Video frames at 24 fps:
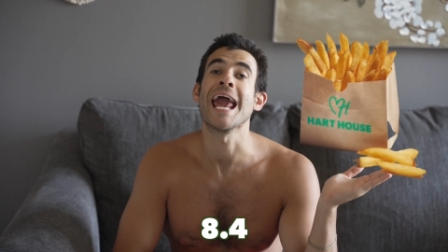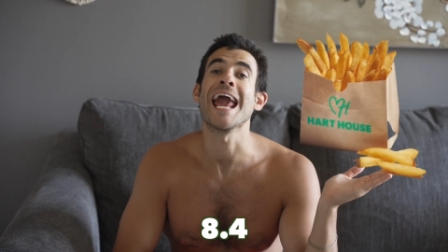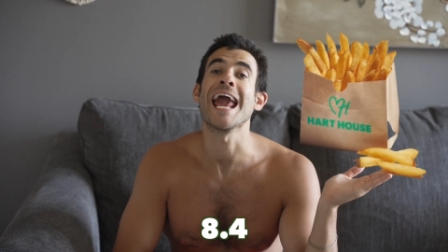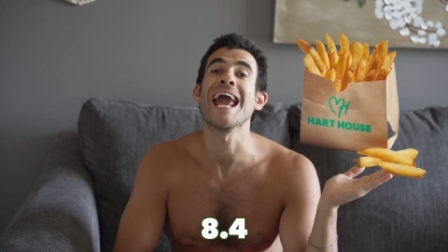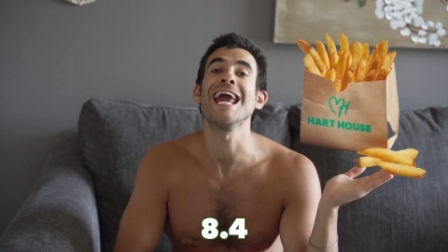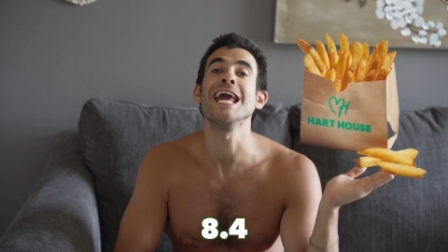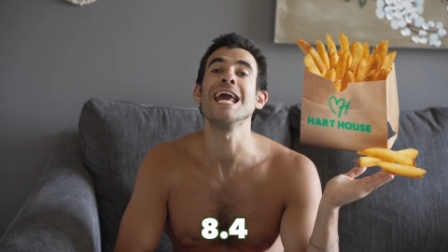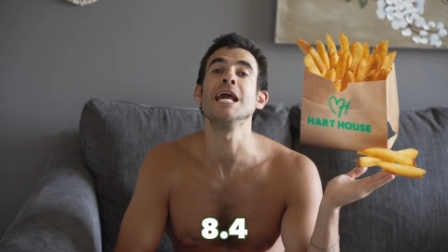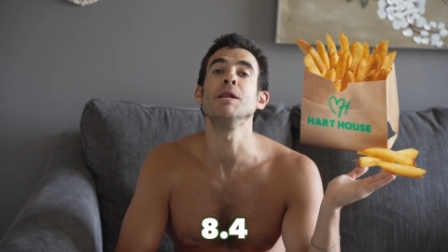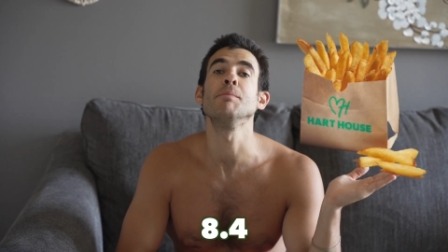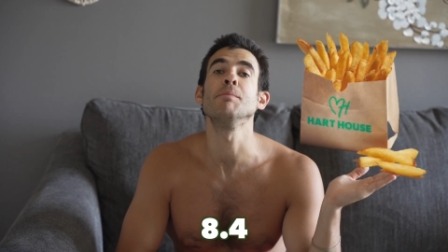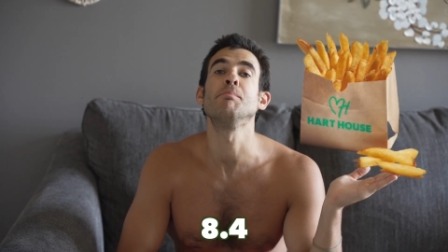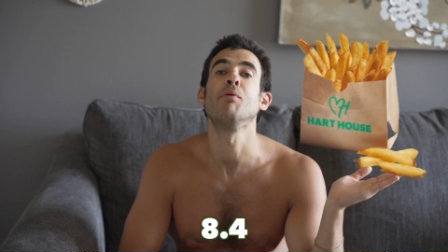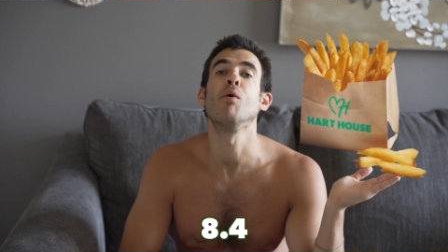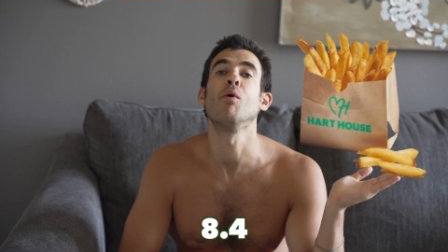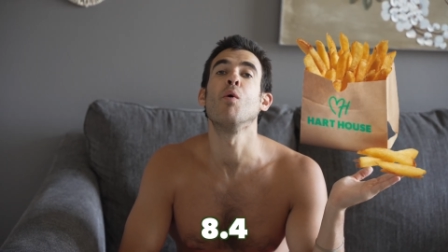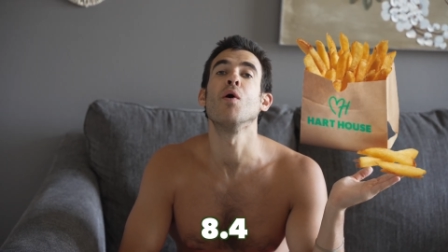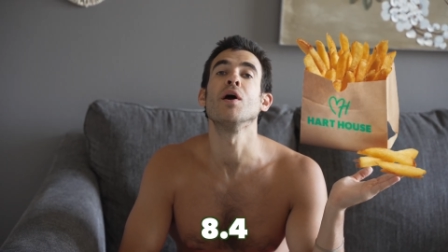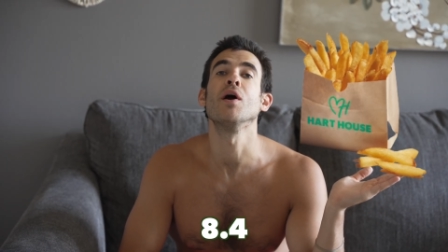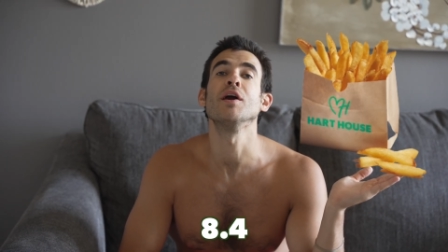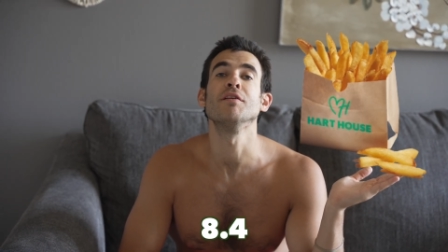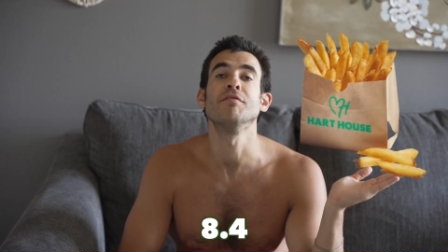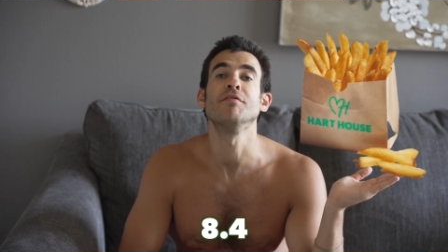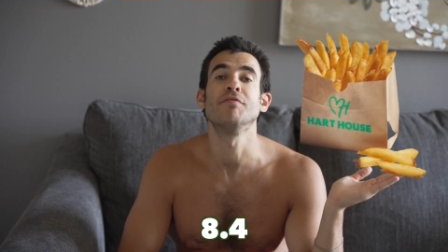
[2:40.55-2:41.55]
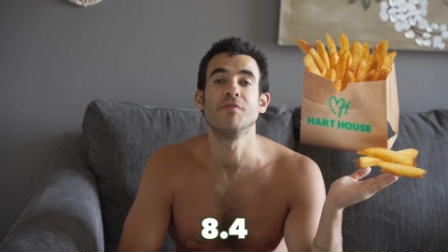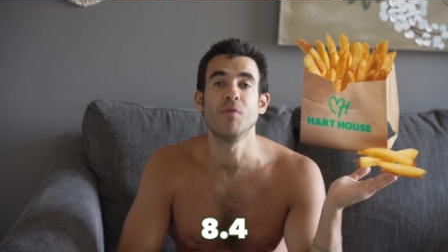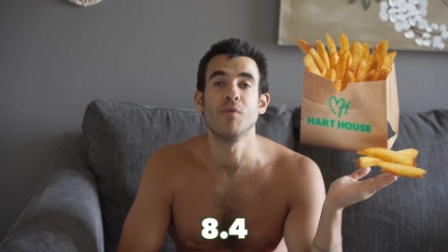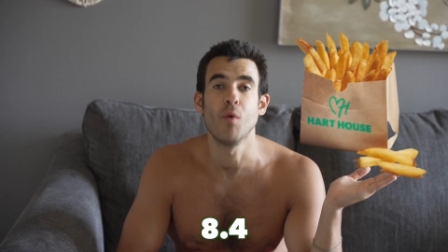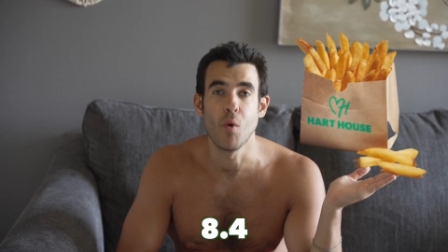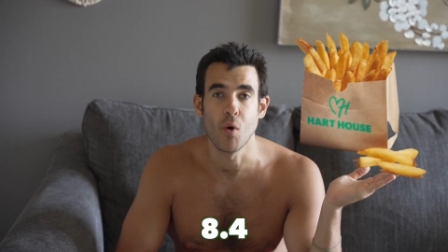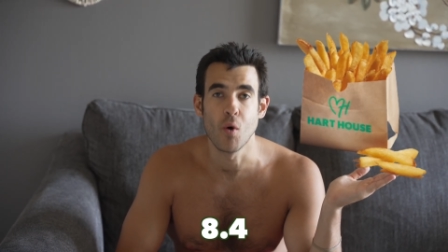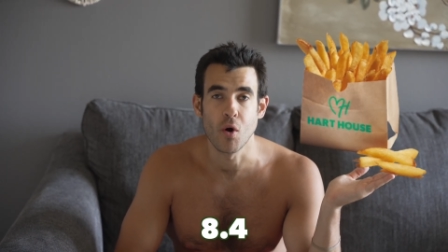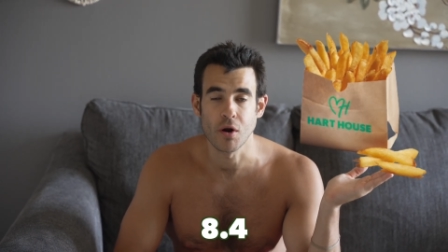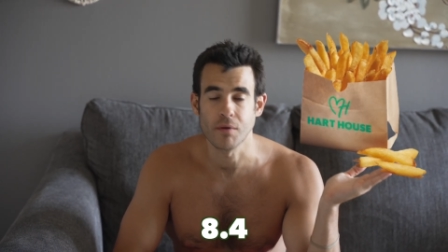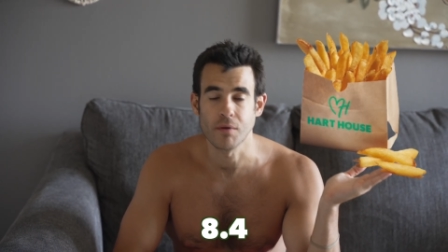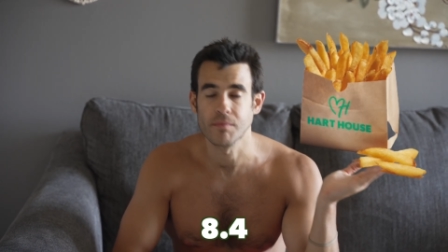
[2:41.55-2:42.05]

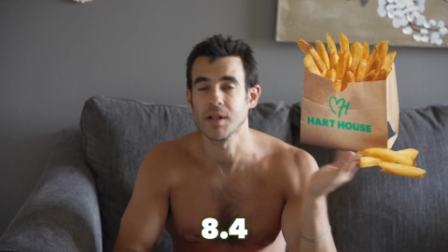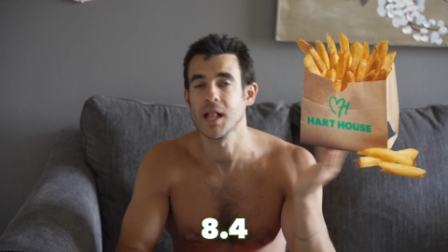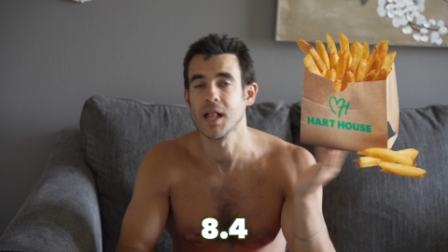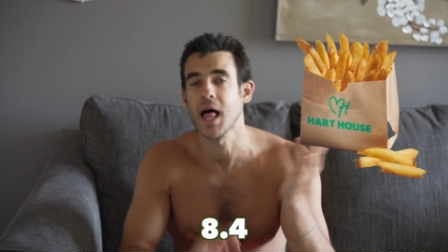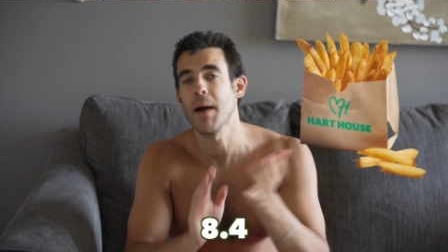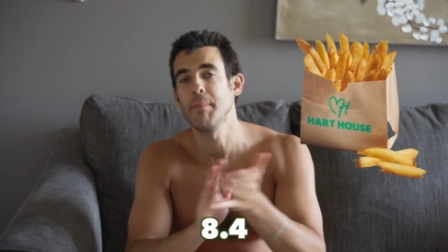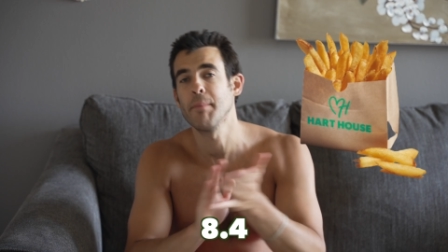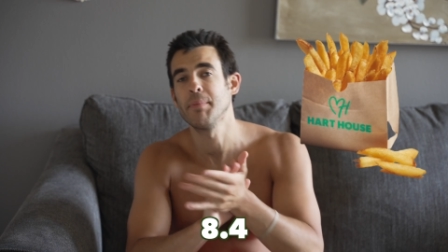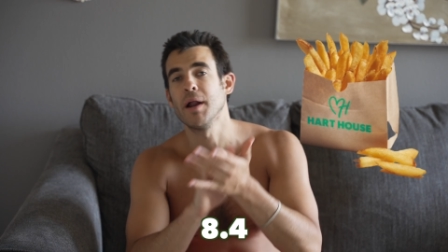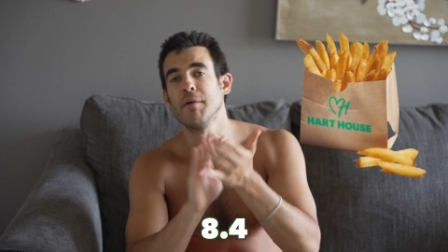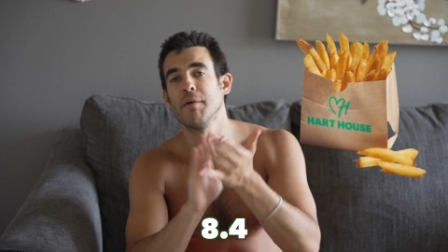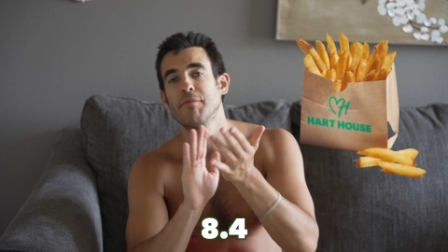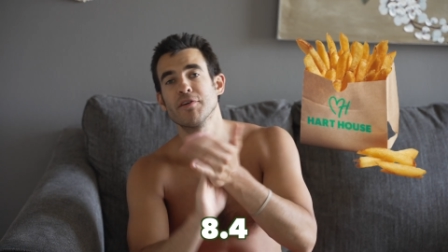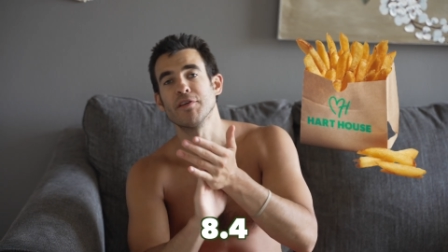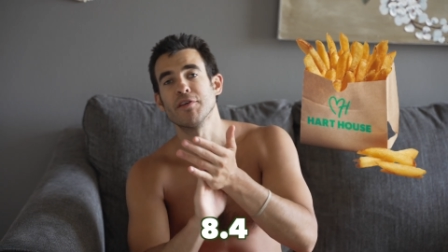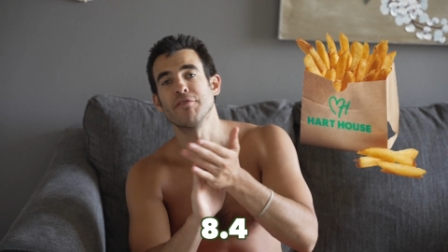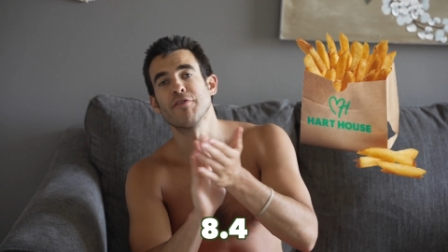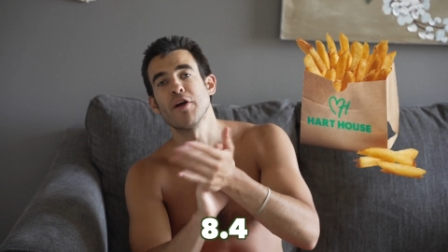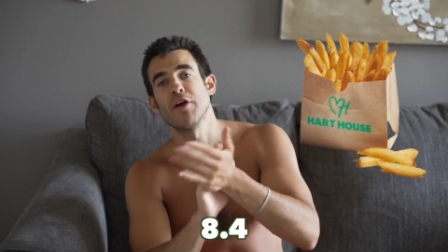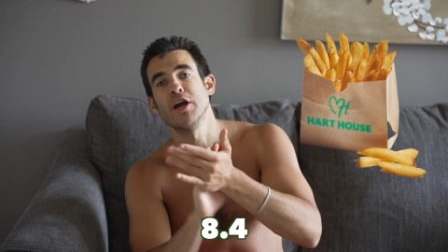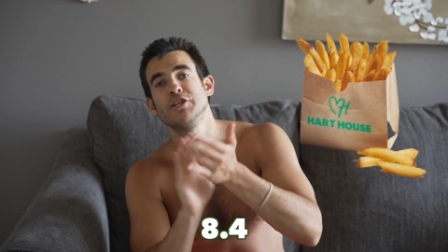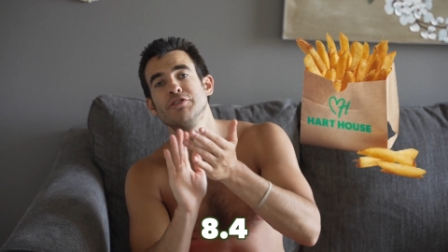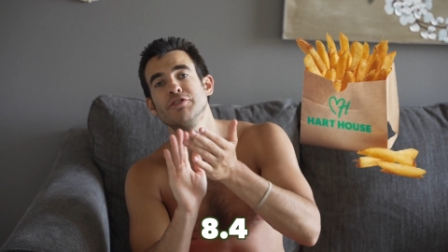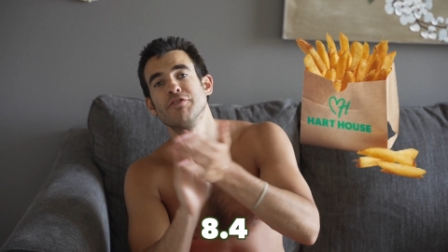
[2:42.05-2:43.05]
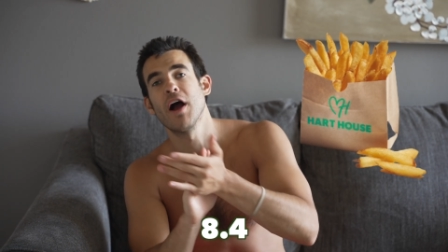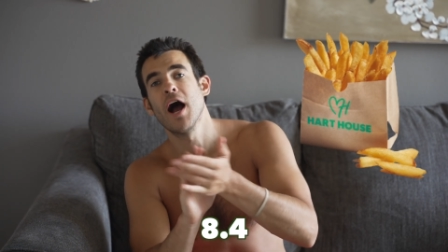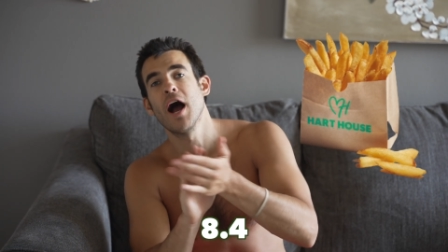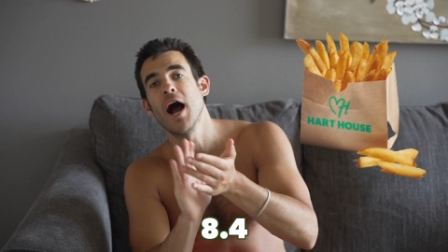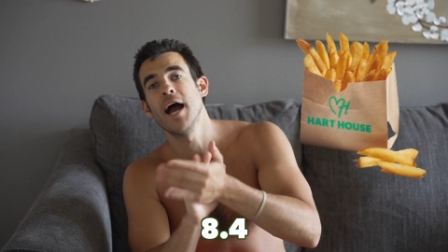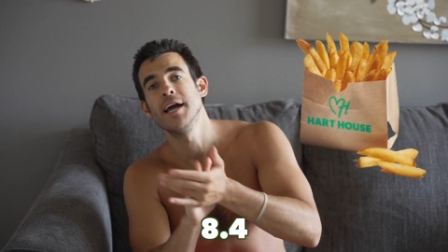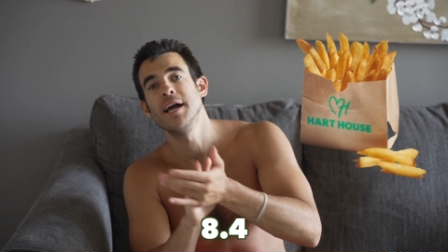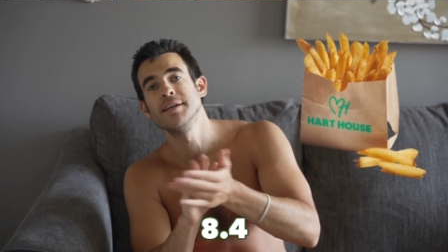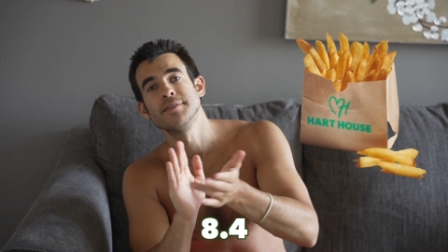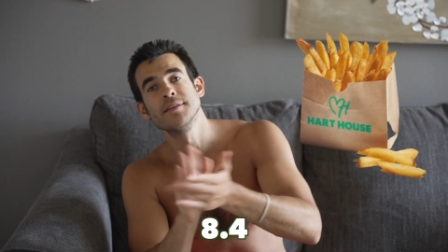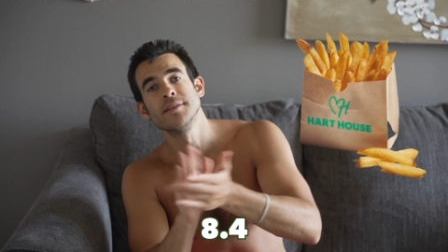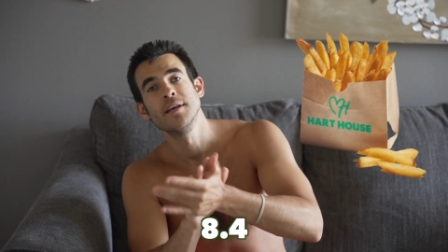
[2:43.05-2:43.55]
8.4. Clap it up for the French
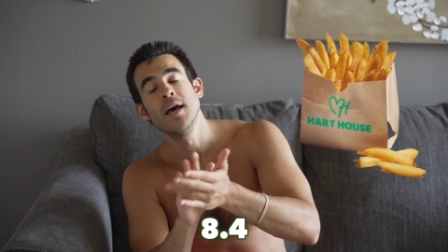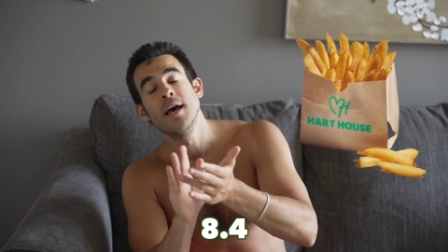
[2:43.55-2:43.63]
fries.